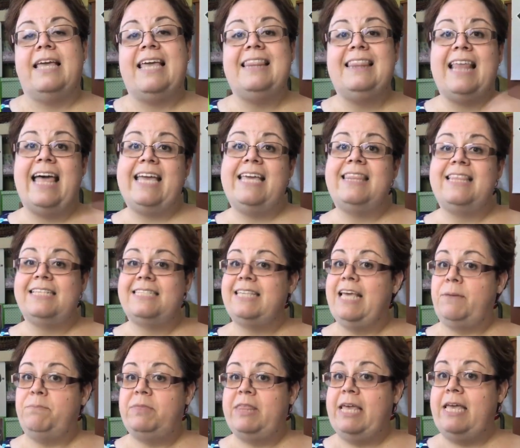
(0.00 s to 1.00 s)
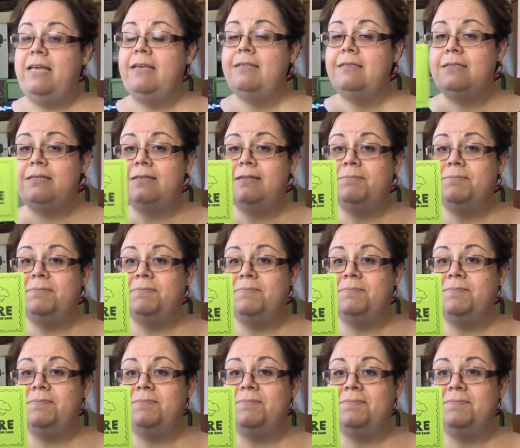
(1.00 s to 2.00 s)
can like the same things,
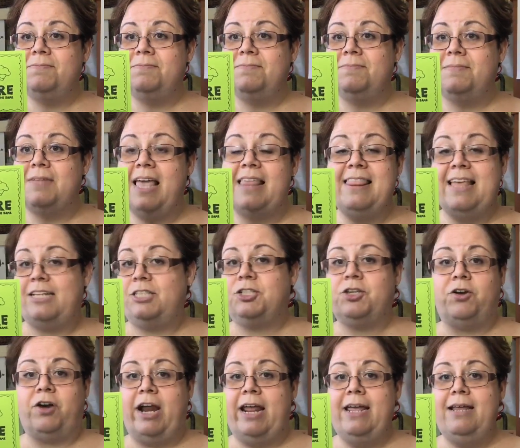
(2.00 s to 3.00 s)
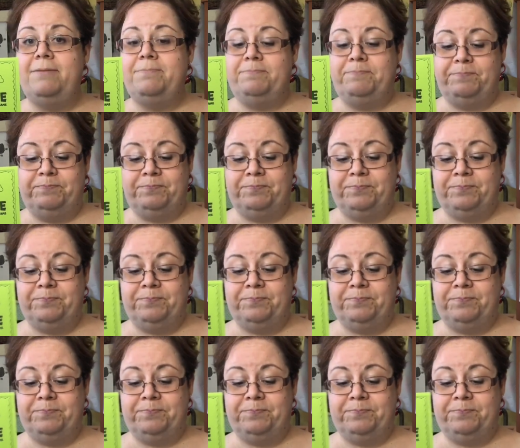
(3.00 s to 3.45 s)
and that's great.